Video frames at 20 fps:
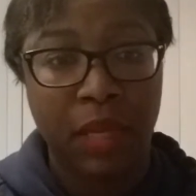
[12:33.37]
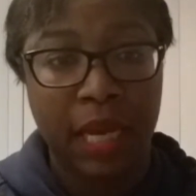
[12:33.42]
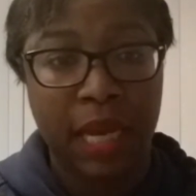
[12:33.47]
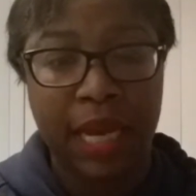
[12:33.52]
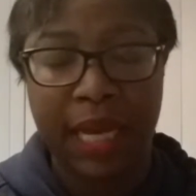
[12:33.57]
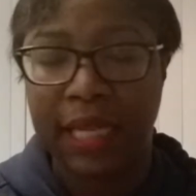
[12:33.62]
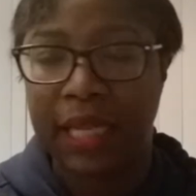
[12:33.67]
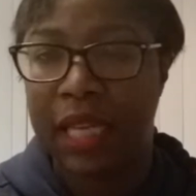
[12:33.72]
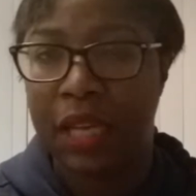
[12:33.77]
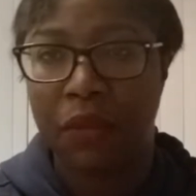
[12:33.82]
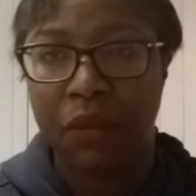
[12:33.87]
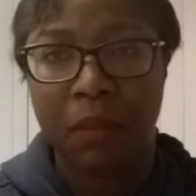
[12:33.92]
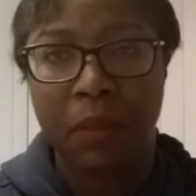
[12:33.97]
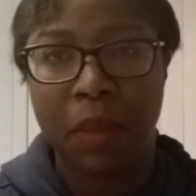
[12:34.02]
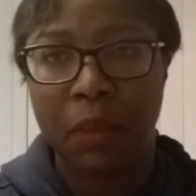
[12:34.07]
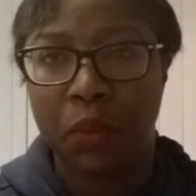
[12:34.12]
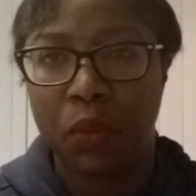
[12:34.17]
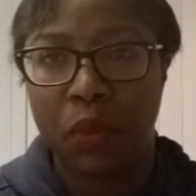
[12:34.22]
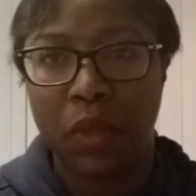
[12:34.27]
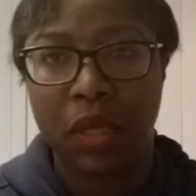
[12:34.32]
I can't
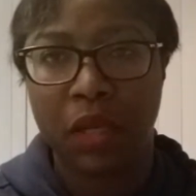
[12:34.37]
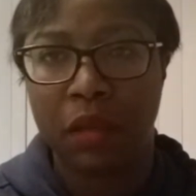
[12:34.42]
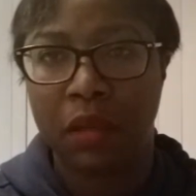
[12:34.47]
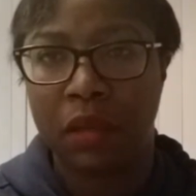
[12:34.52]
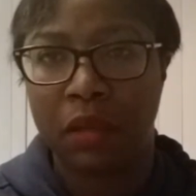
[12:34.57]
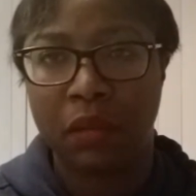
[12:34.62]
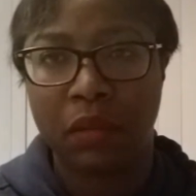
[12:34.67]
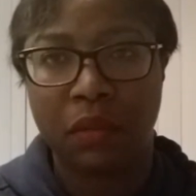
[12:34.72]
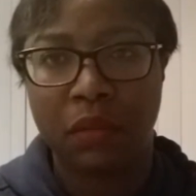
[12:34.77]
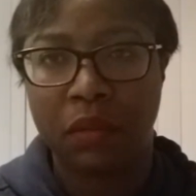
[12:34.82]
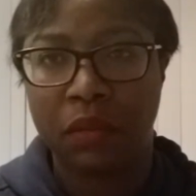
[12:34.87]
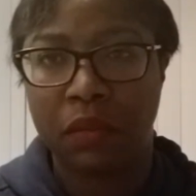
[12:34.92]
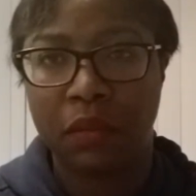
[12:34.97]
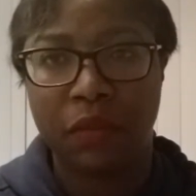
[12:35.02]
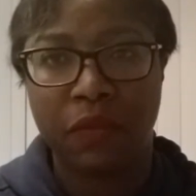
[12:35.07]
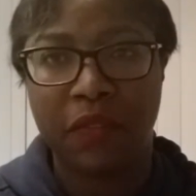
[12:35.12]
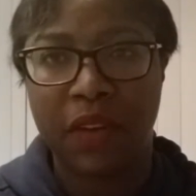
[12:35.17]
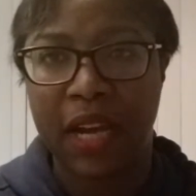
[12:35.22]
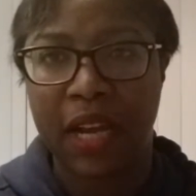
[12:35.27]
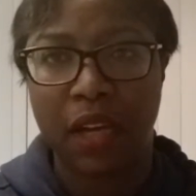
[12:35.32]
remember where the
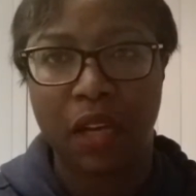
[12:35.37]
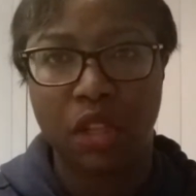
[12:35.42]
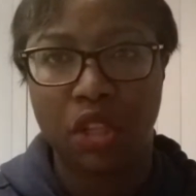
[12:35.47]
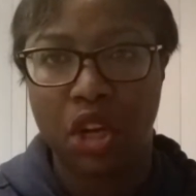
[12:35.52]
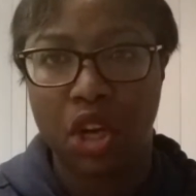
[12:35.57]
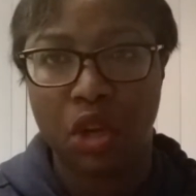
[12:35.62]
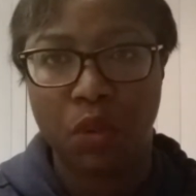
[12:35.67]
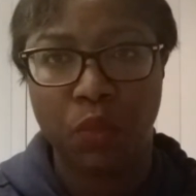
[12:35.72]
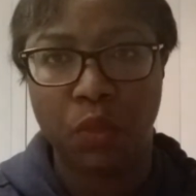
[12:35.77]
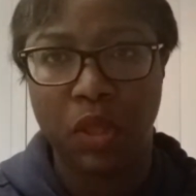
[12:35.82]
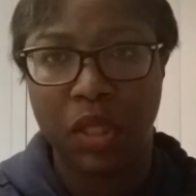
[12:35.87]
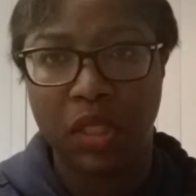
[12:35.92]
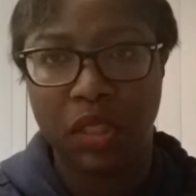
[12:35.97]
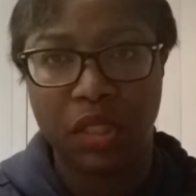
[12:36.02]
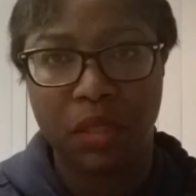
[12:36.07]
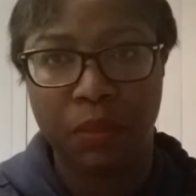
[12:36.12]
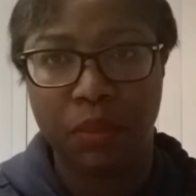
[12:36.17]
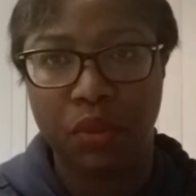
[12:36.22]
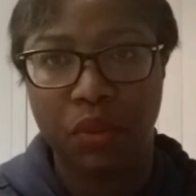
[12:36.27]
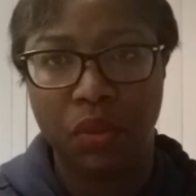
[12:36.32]
fire alarm was
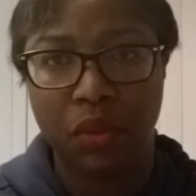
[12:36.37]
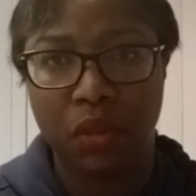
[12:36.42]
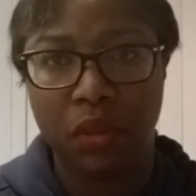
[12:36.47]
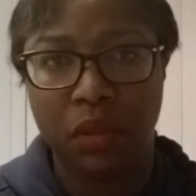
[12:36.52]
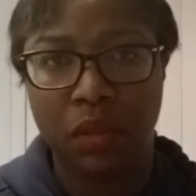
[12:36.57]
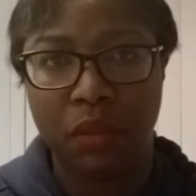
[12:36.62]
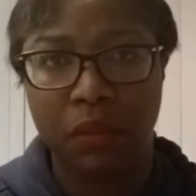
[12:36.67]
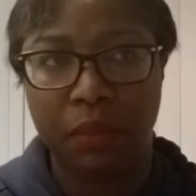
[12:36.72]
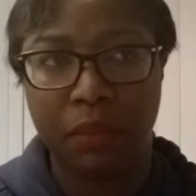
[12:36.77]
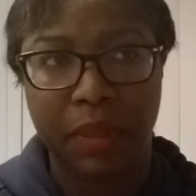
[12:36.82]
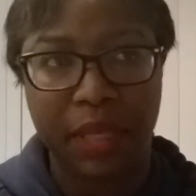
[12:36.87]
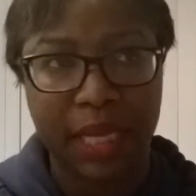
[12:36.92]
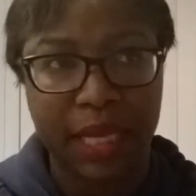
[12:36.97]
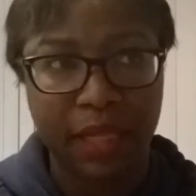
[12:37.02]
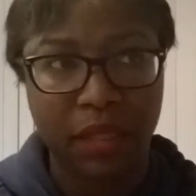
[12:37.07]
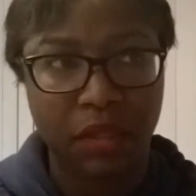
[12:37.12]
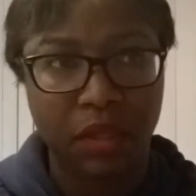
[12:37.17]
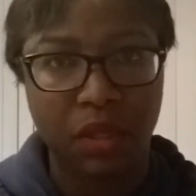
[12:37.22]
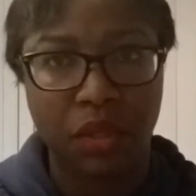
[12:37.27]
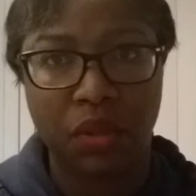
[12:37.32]
to pull, but
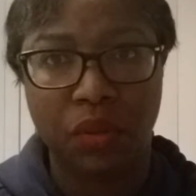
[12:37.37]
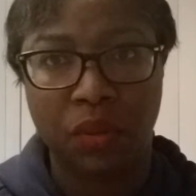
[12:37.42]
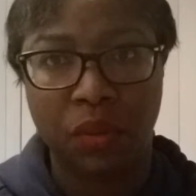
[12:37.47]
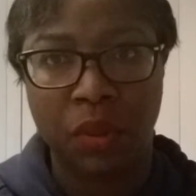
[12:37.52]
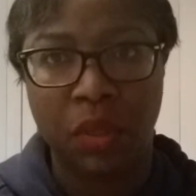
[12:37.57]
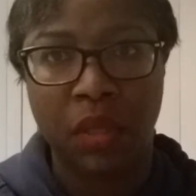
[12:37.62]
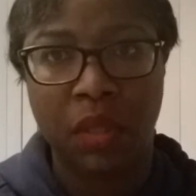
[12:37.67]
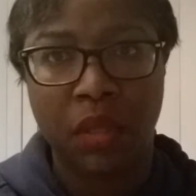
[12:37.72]
I know